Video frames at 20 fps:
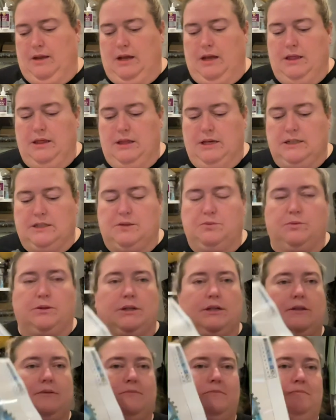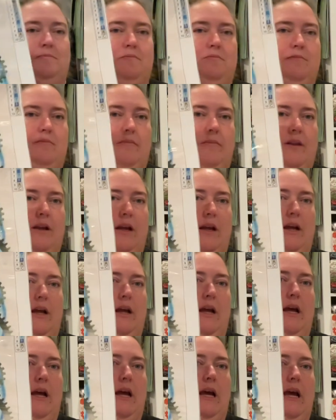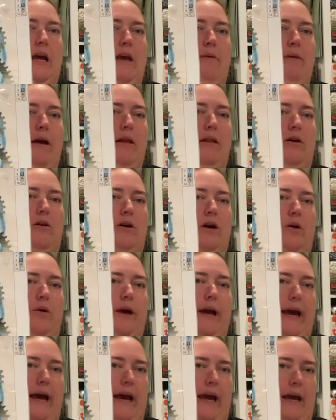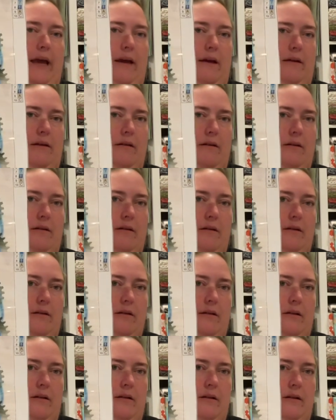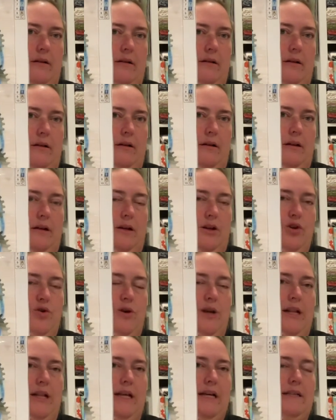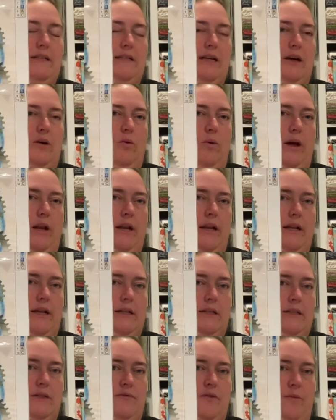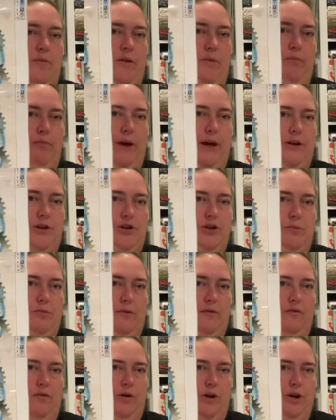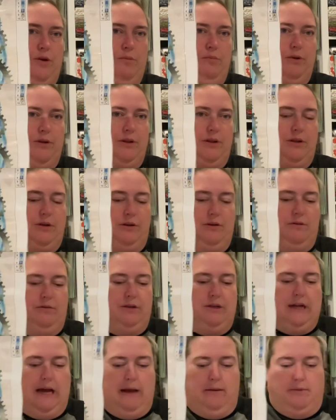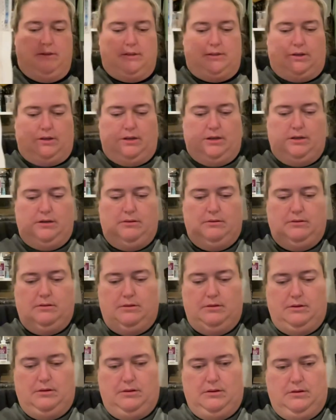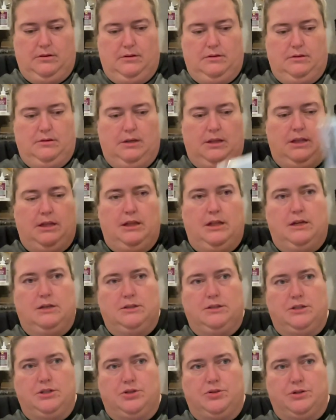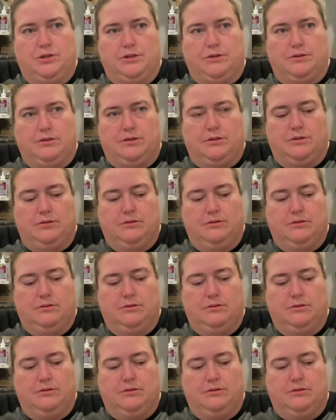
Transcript: This one, he may look okay. You can at least tell what it is from the picture before you put the diamonds on it. And then there's the drills.